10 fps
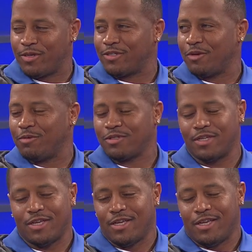So it was,
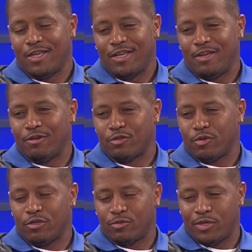it was
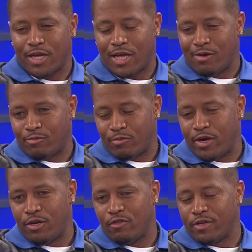real sweet. I got
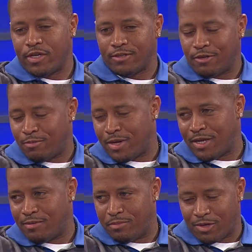ran over in the end zone by
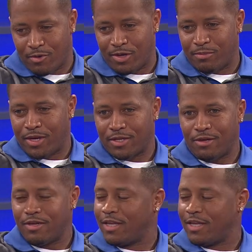that big running back though.